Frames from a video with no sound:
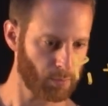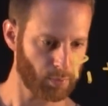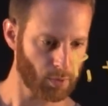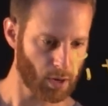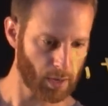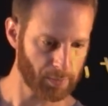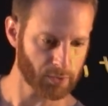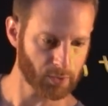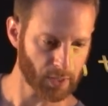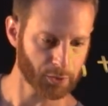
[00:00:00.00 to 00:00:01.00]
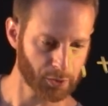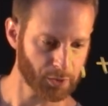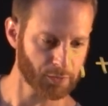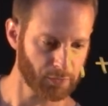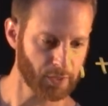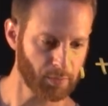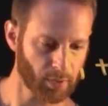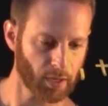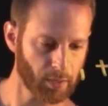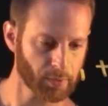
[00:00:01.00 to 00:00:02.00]
prime, this is actually just V
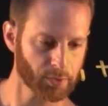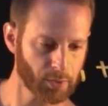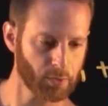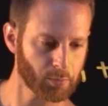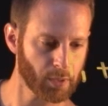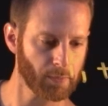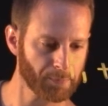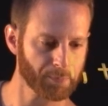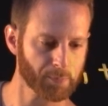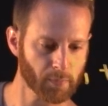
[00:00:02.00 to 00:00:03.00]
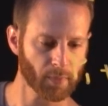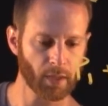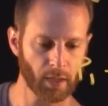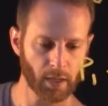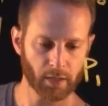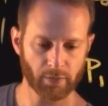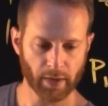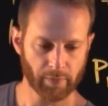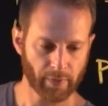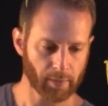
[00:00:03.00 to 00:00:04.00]
prime, excuse me,
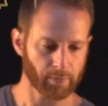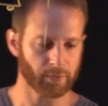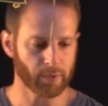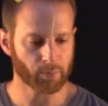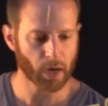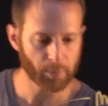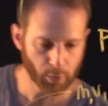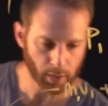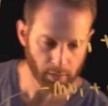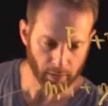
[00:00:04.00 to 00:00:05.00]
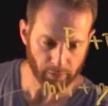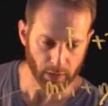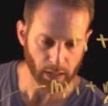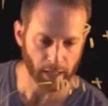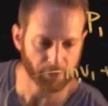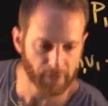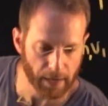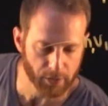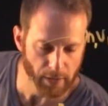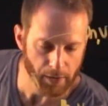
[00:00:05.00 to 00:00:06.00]
divided by V prime. You can, if you like,
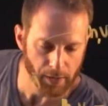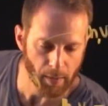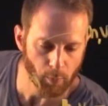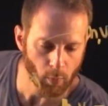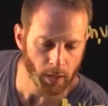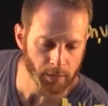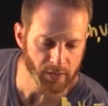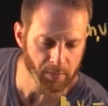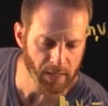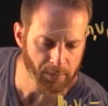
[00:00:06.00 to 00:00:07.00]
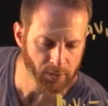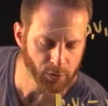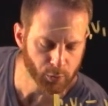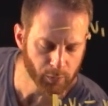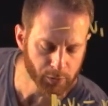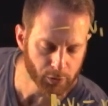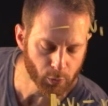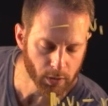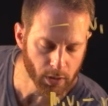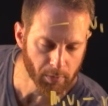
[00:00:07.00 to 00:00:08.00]
factor out an M1. Sometimes it's useful to
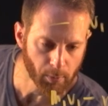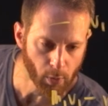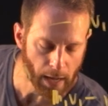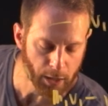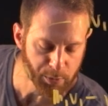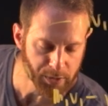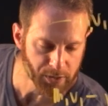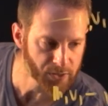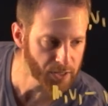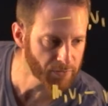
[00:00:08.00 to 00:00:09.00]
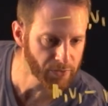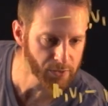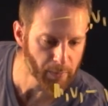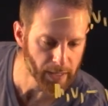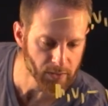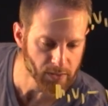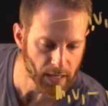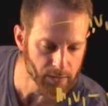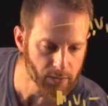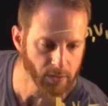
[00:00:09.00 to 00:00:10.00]
do a little bit more algebra to see if this makes
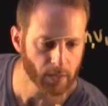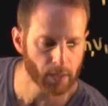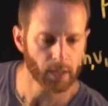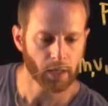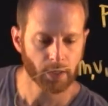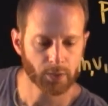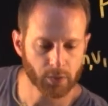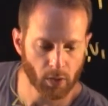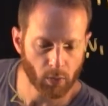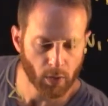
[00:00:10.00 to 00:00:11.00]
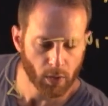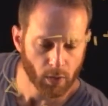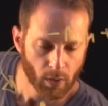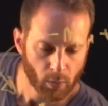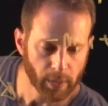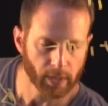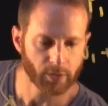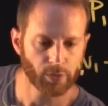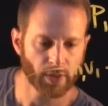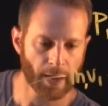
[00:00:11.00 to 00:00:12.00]
sense. So we can
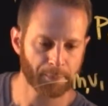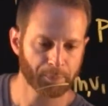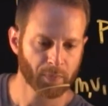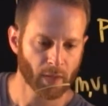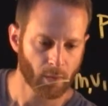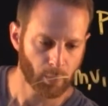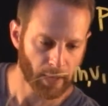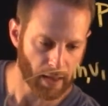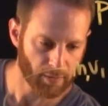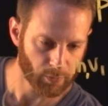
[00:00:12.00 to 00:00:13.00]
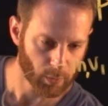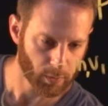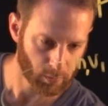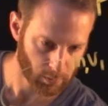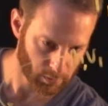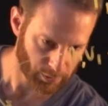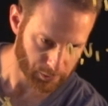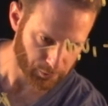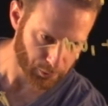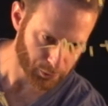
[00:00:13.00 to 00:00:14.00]
do that. We have what
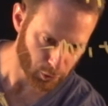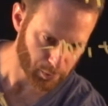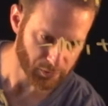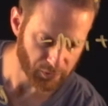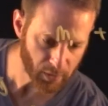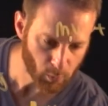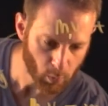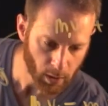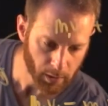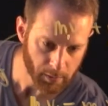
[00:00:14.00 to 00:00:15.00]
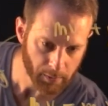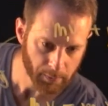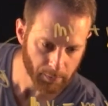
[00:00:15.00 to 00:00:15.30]
this first term is V1